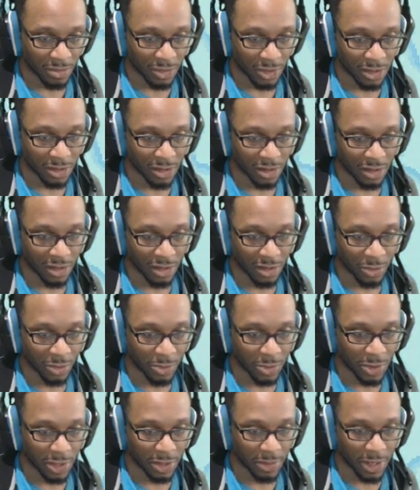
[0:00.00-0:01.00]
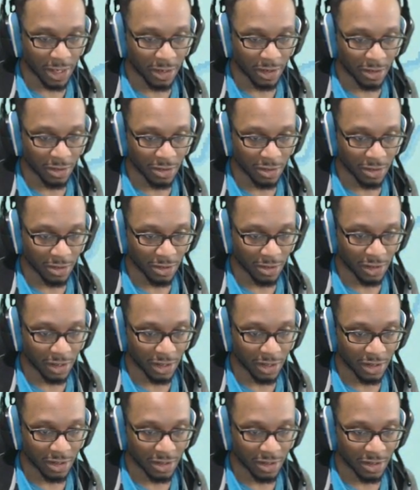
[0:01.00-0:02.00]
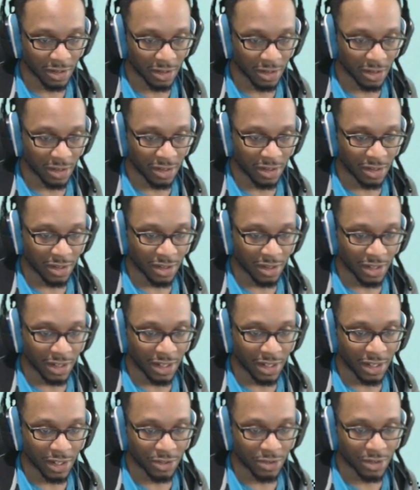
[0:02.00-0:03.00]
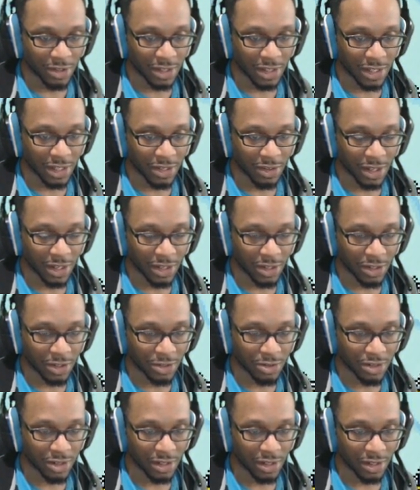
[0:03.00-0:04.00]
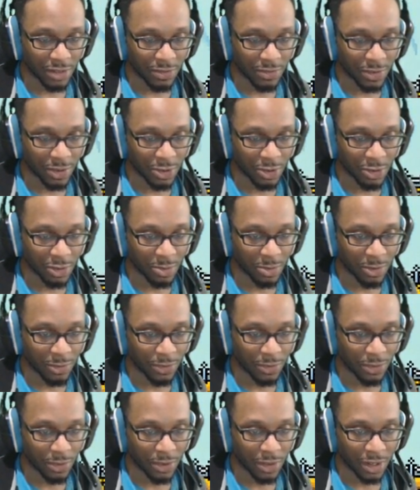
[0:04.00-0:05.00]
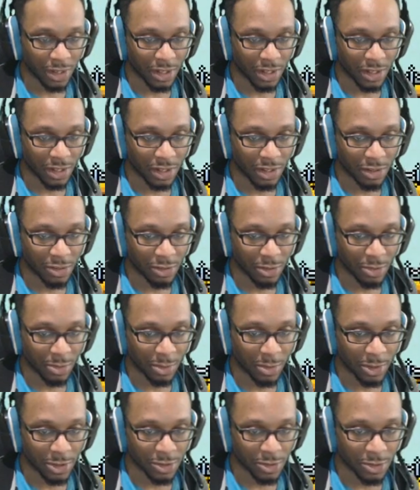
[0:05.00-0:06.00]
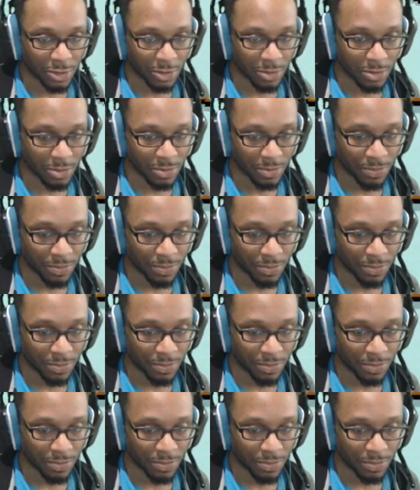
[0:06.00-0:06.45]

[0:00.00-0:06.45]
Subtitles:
Let's see, repeated pattern, okay. Kind of interesting that you got Yoshi first before getting the super mushroom.